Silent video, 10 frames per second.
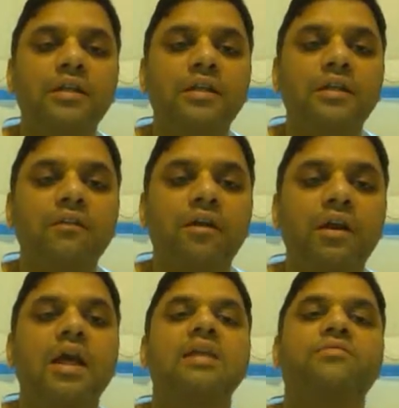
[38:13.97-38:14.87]
person in
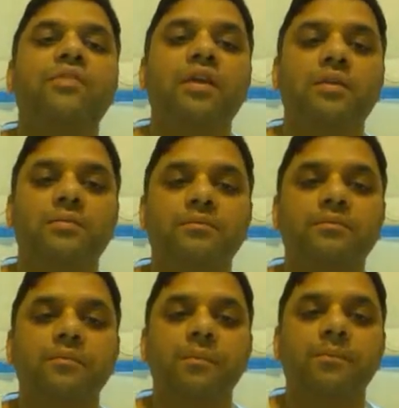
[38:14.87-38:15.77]
the world has fear.